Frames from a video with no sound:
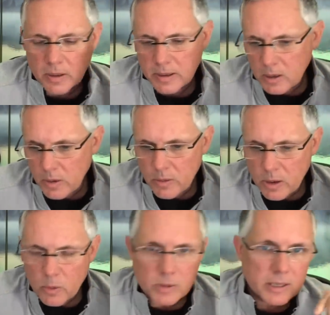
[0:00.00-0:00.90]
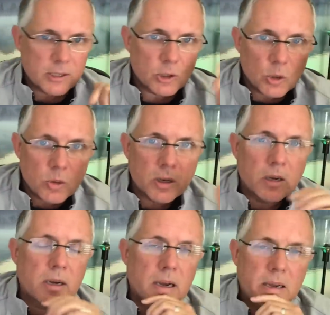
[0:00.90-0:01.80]
Uh, you know, I own other ones like
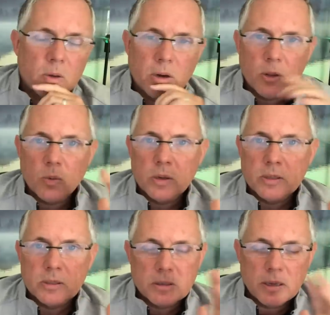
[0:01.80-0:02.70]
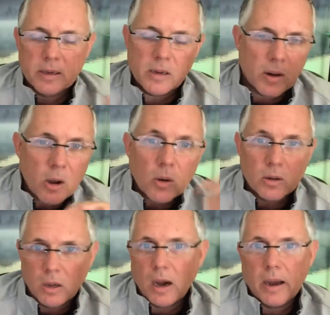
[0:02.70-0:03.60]
Suka. I own other ones, uh, you know, I own a
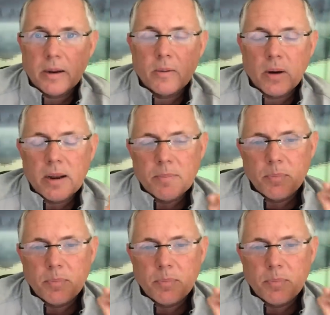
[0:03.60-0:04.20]
lot, right?